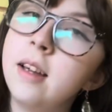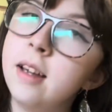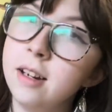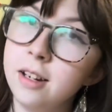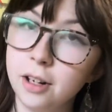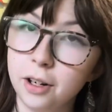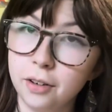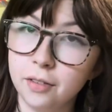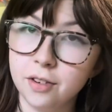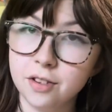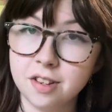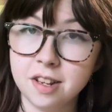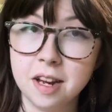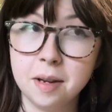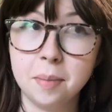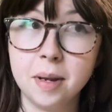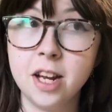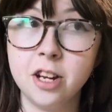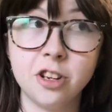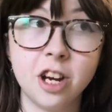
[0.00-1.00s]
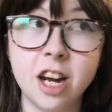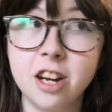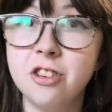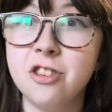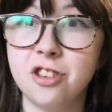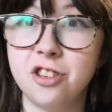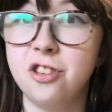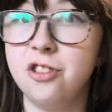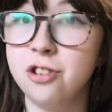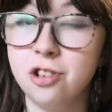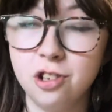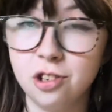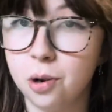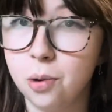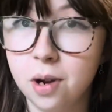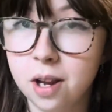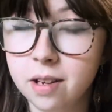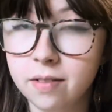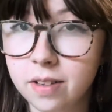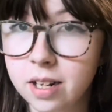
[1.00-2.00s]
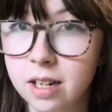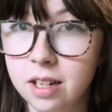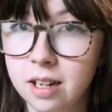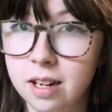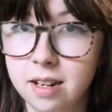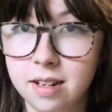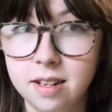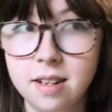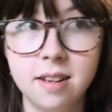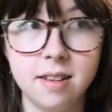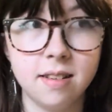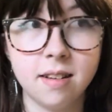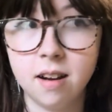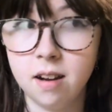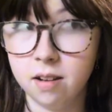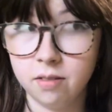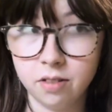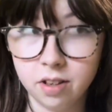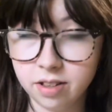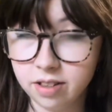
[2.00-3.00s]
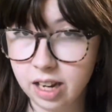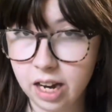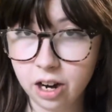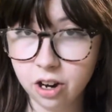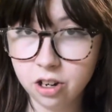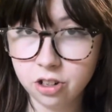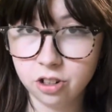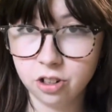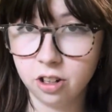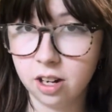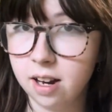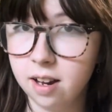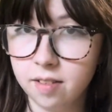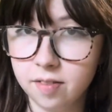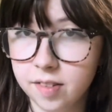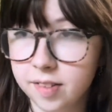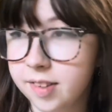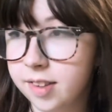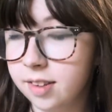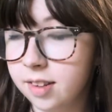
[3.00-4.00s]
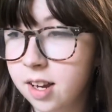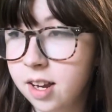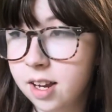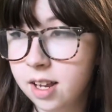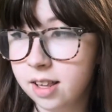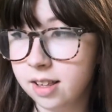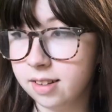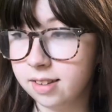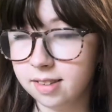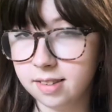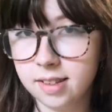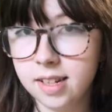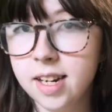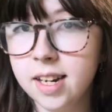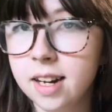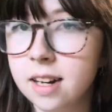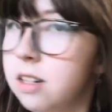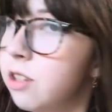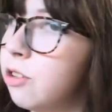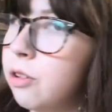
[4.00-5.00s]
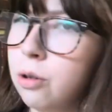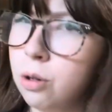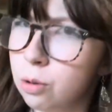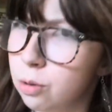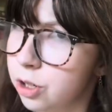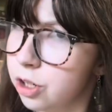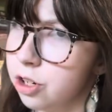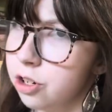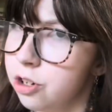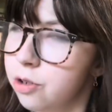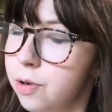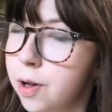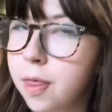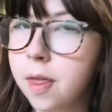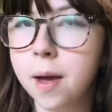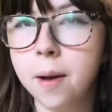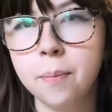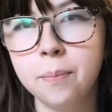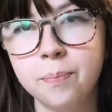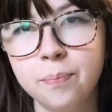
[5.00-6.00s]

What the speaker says: Now, if you're saying, Paige, I just don't have any ideas. I have this character, I have this scene, I don't know what to do with it.